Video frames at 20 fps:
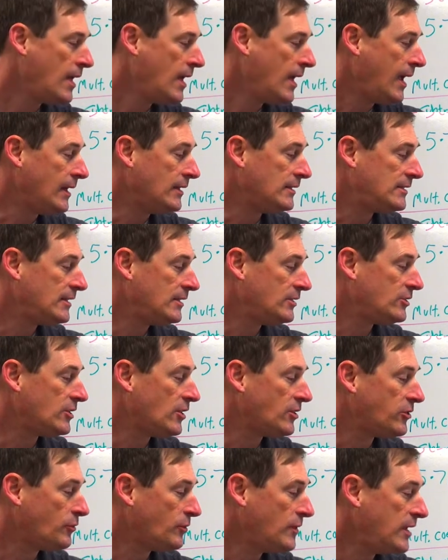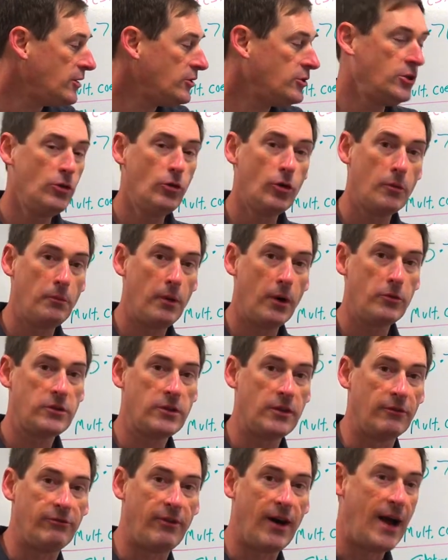And since the 3 and 2 are both
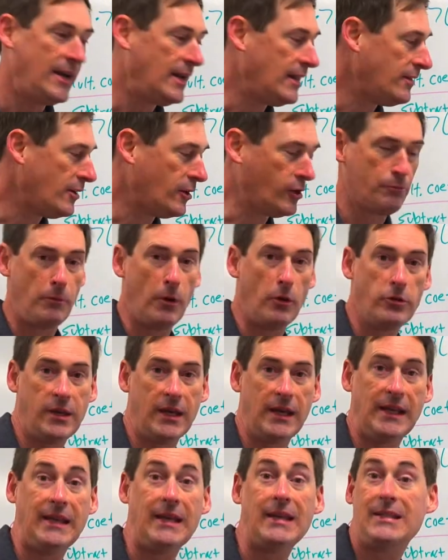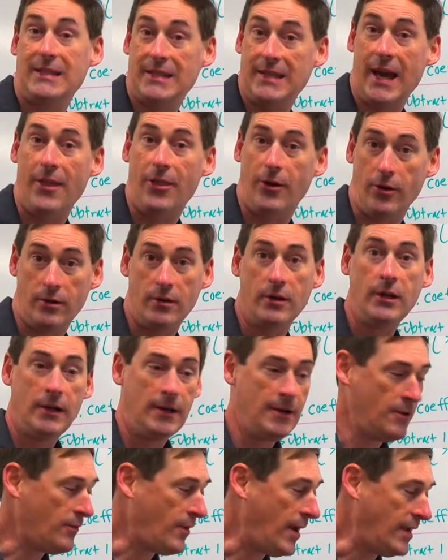dividing, they're both going to get together,
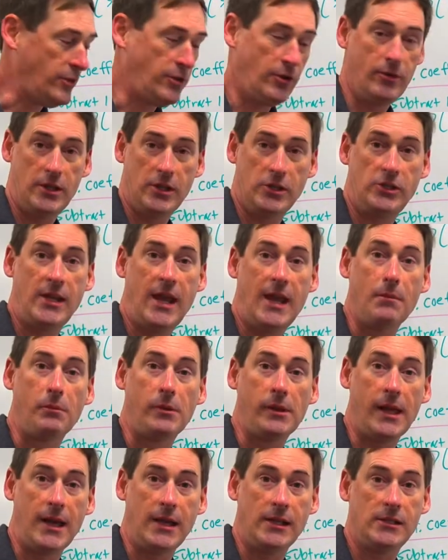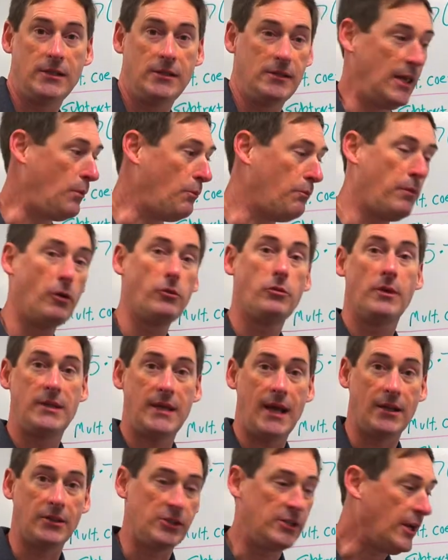right? They're in the same place. They both went
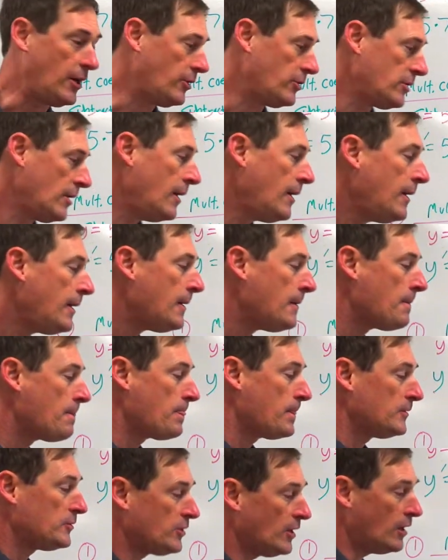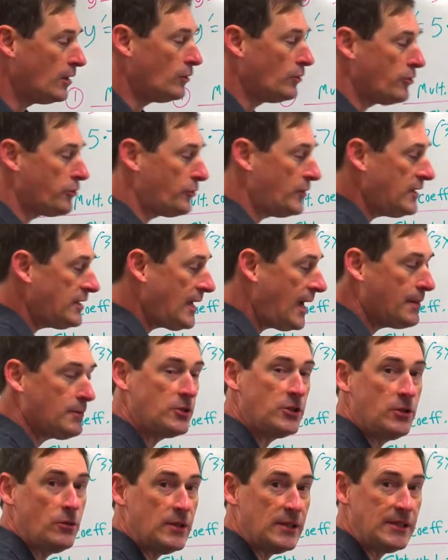downstairs. So 3 times
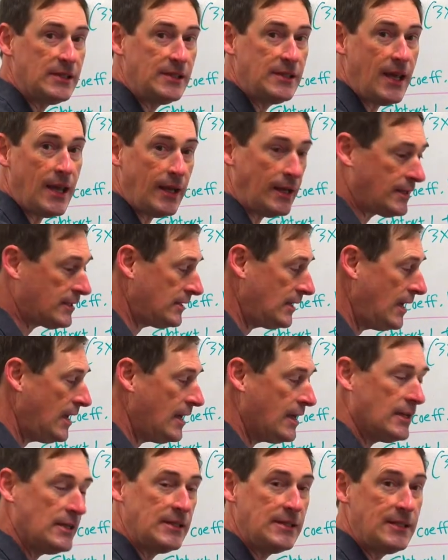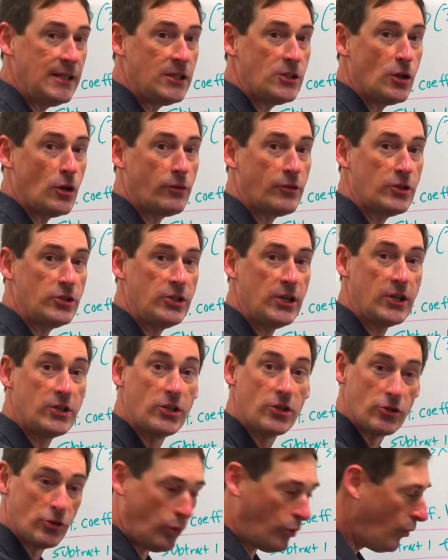2 is 6. 6 over 6
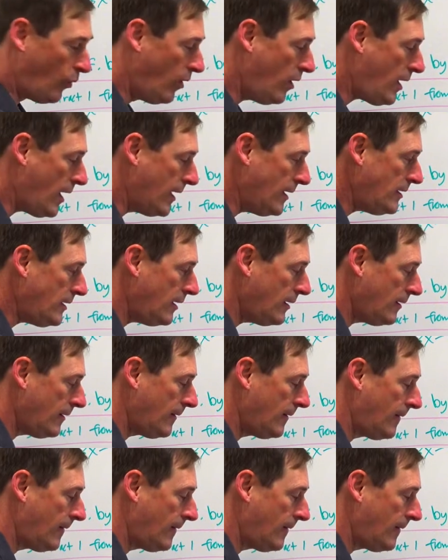is 1.